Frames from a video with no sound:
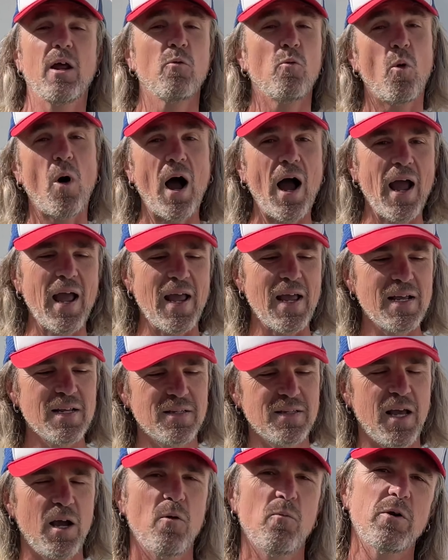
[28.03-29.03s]
And why
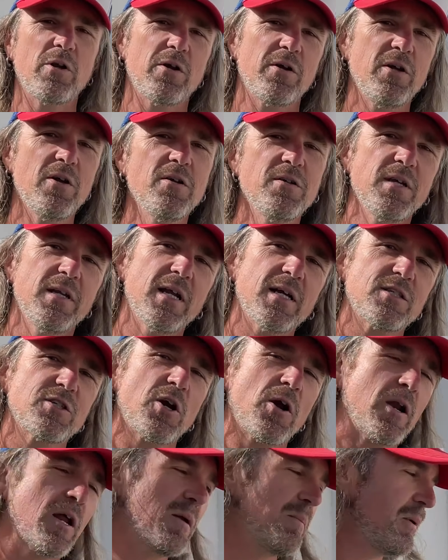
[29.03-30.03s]
is that? When you're using a
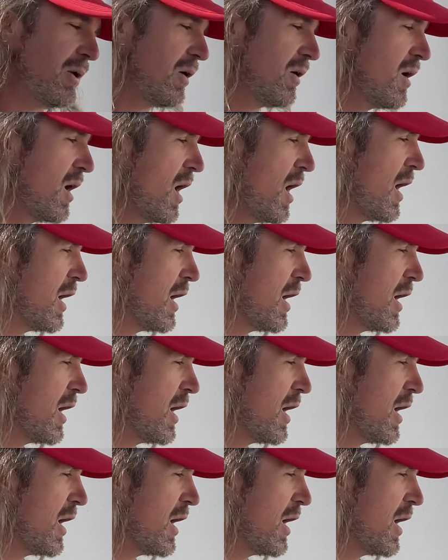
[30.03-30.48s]
turning peel,